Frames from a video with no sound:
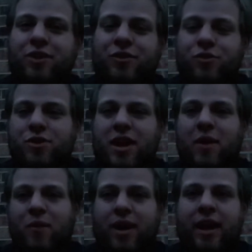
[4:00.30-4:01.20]
in through the
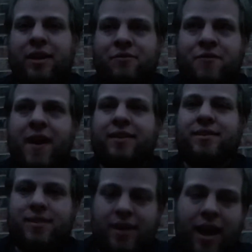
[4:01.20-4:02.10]
network and infect
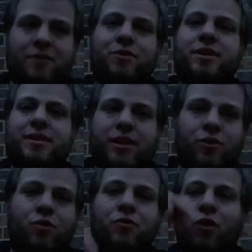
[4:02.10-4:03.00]
every
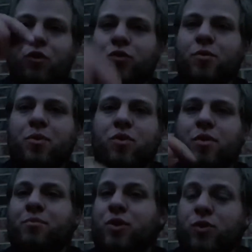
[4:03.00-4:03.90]
single vulnerable
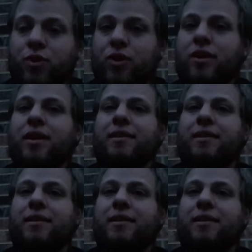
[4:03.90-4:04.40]
computer